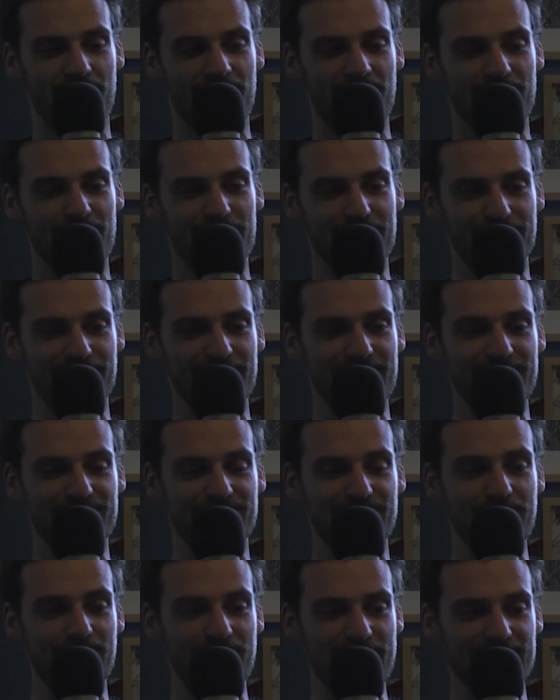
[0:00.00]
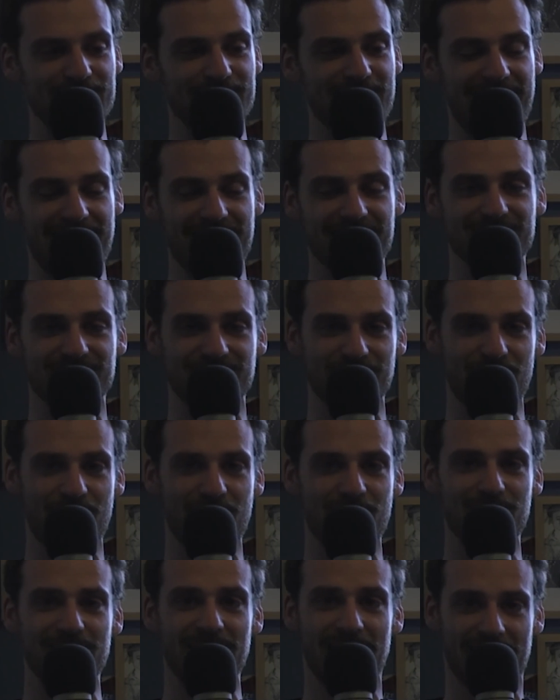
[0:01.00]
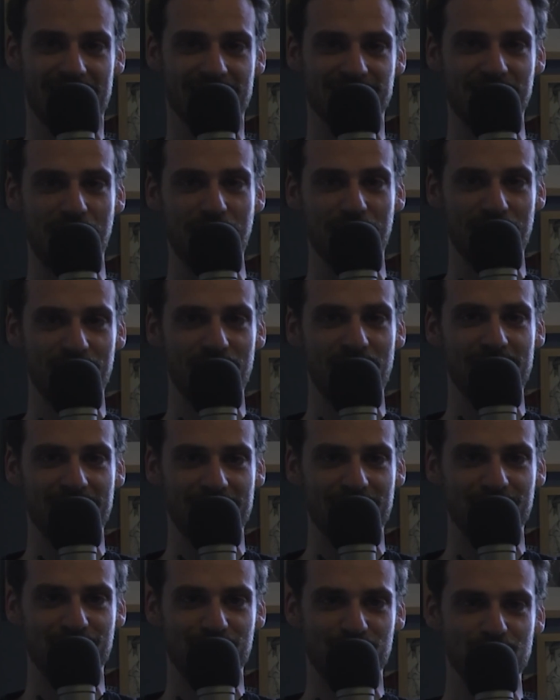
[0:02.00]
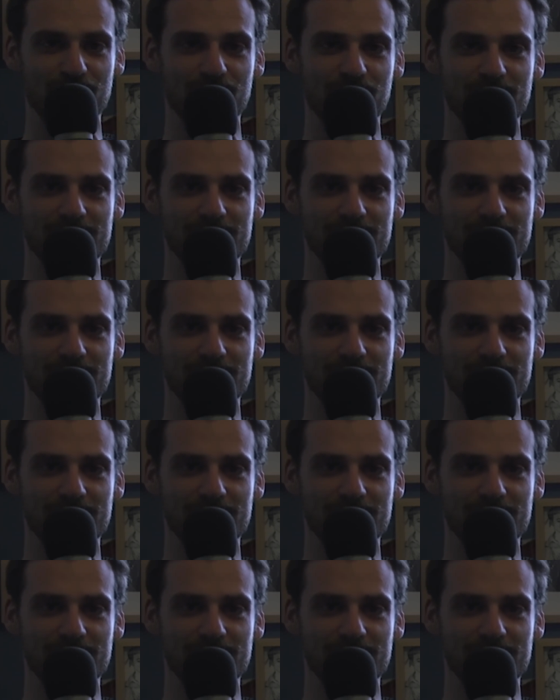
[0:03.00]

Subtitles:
If the pisser has to go, it has to have a Viking funeral.